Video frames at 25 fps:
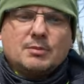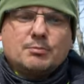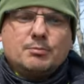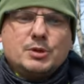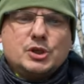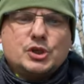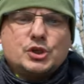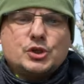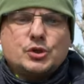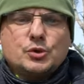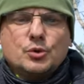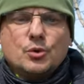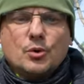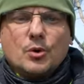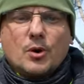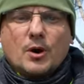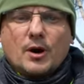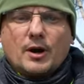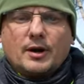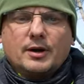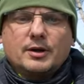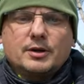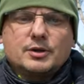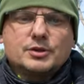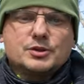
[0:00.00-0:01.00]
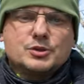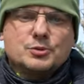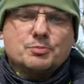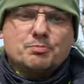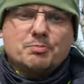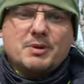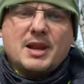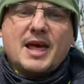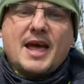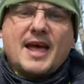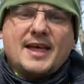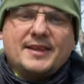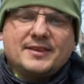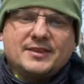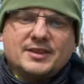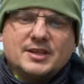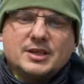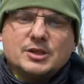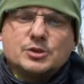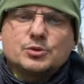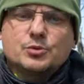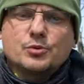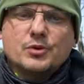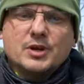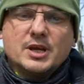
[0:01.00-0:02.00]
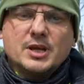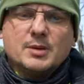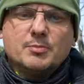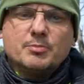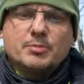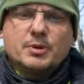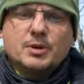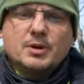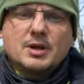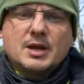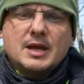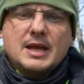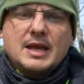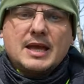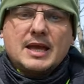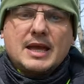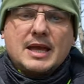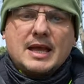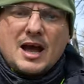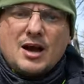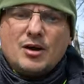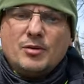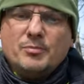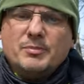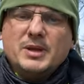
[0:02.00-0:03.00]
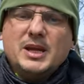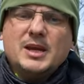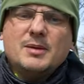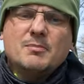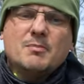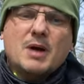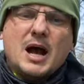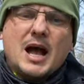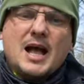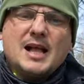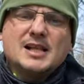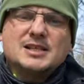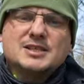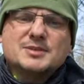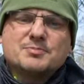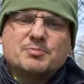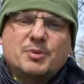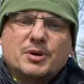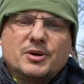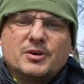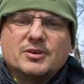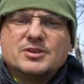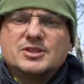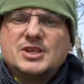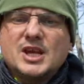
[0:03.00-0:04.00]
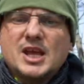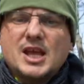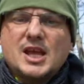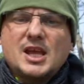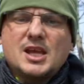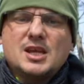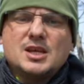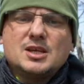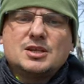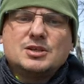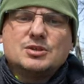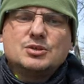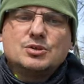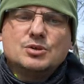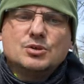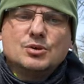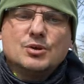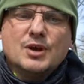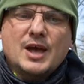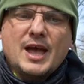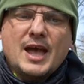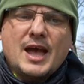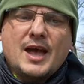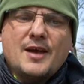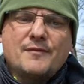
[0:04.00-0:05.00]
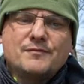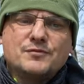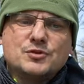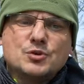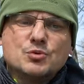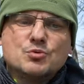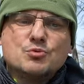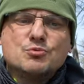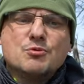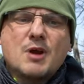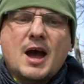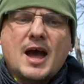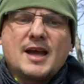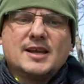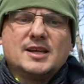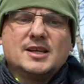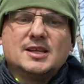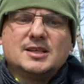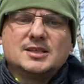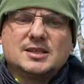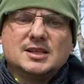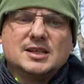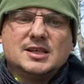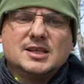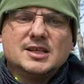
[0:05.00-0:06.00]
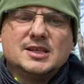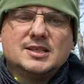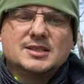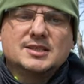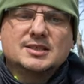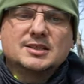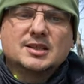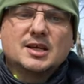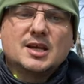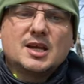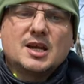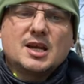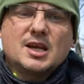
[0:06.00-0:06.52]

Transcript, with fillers: Be sure to plan the trip. How many miles per day do you have to ride at least?